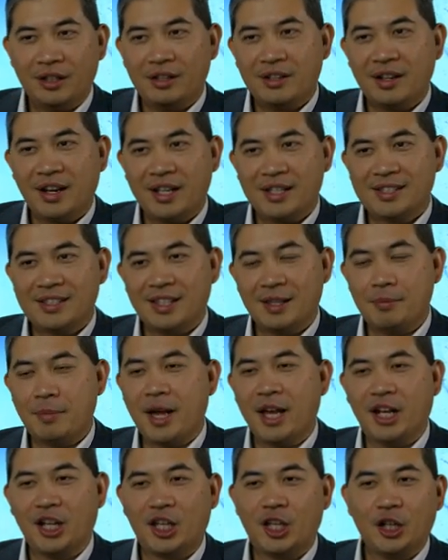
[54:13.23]
nicely
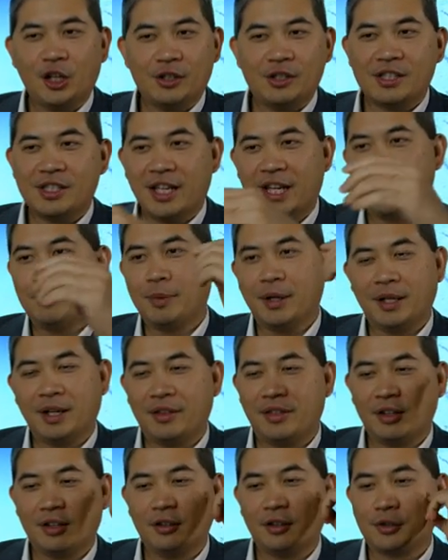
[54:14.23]
manicured sand bed I
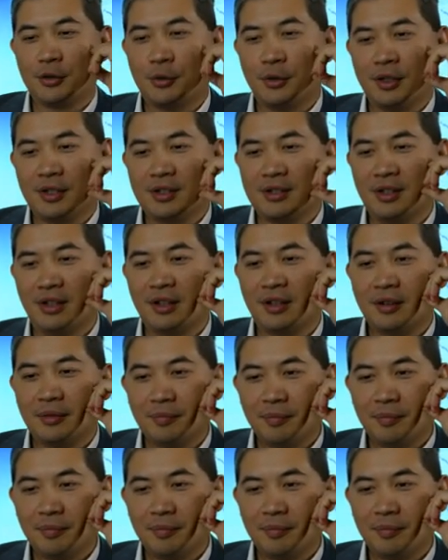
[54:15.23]
think looks really slick.